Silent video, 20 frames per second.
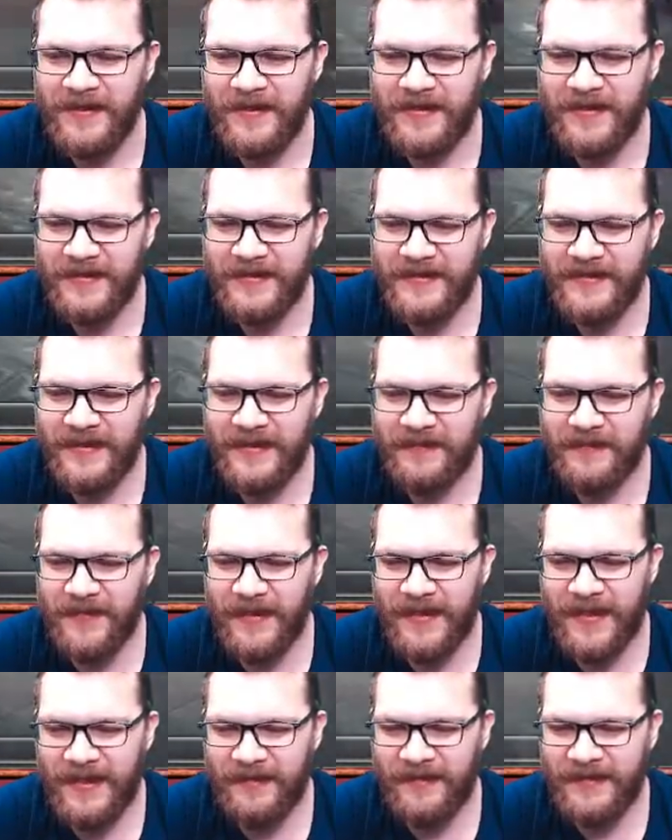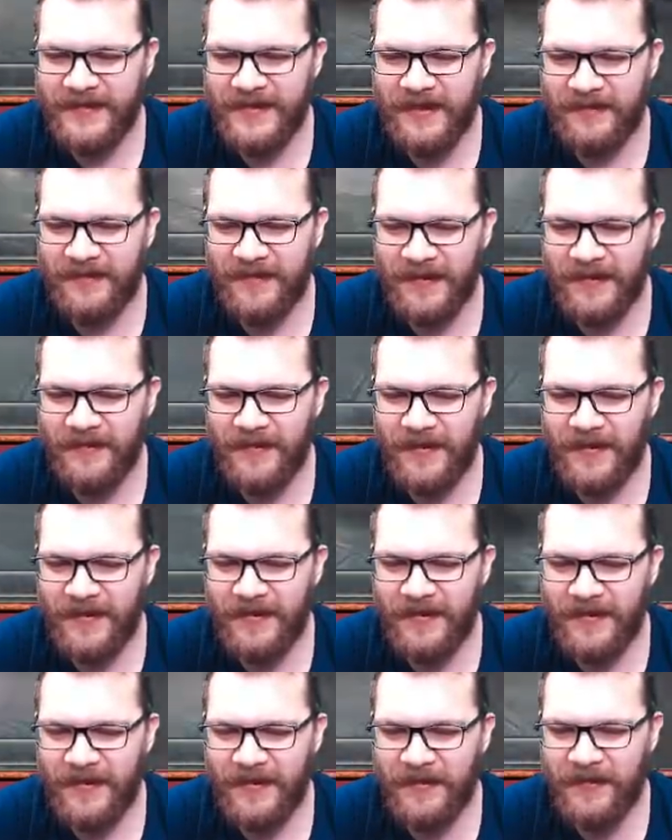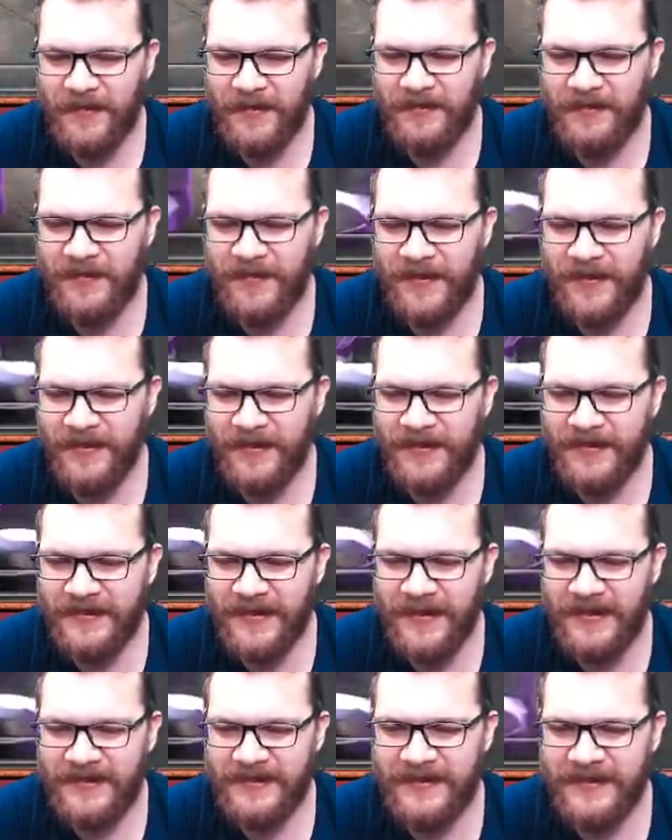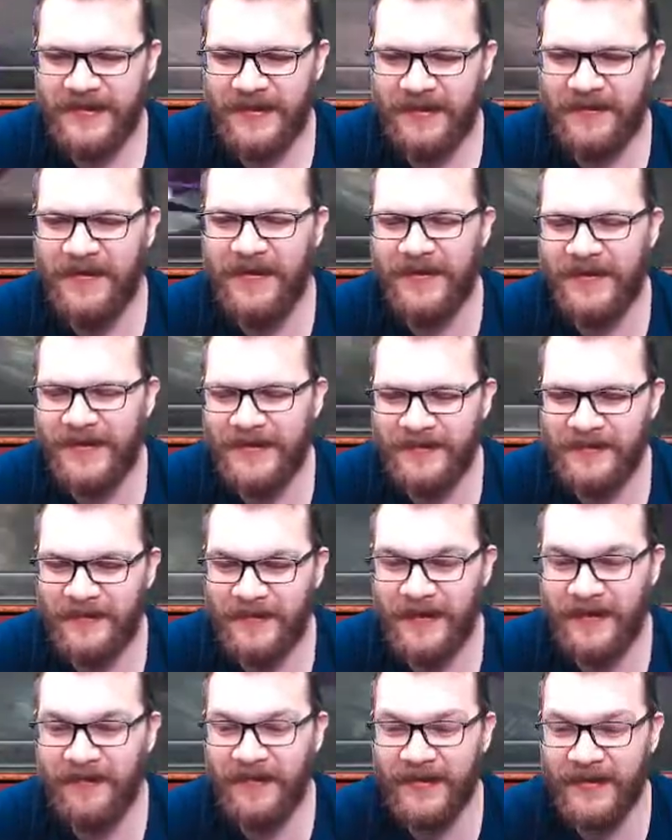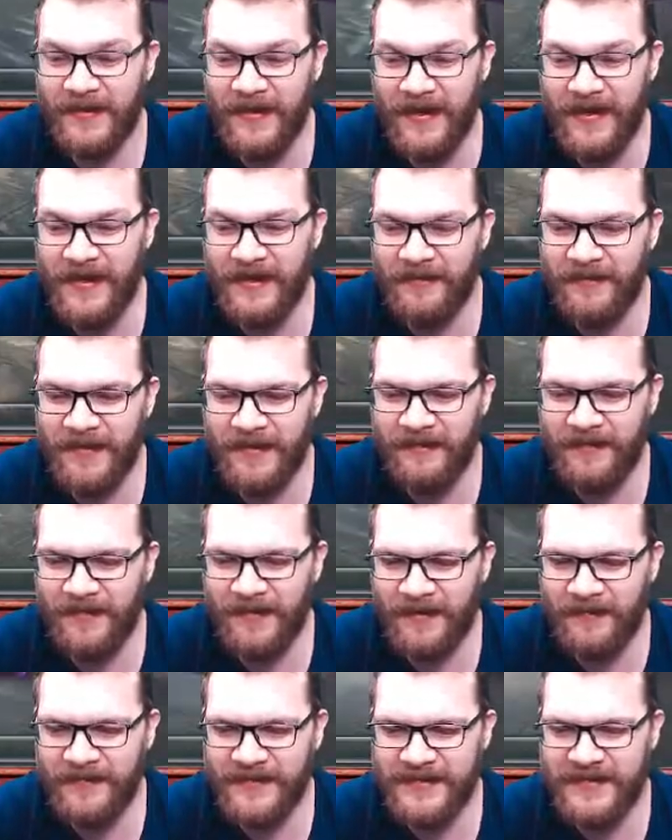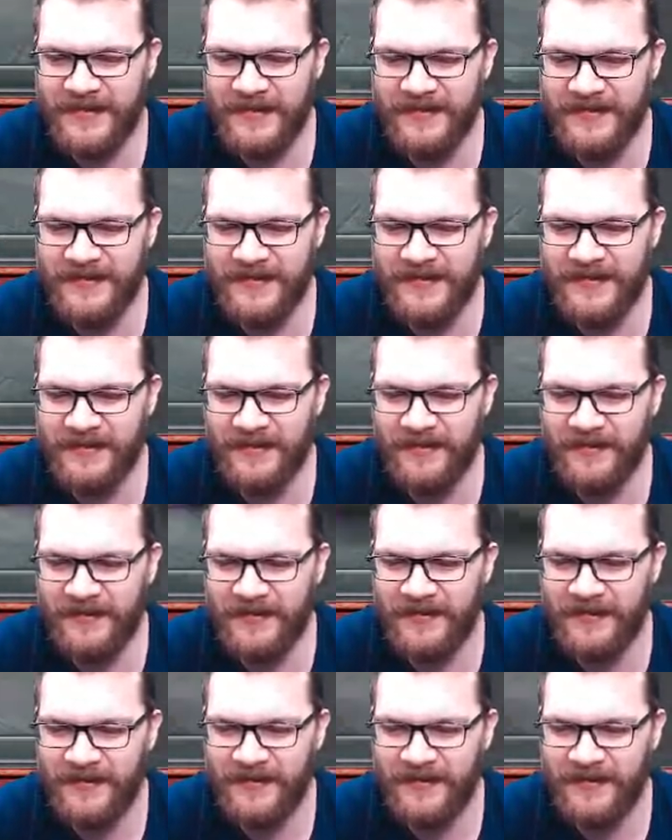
because uh, my cable is definitely quite uh, quite ridiculous high sig level given that i haven't given him a single sig stone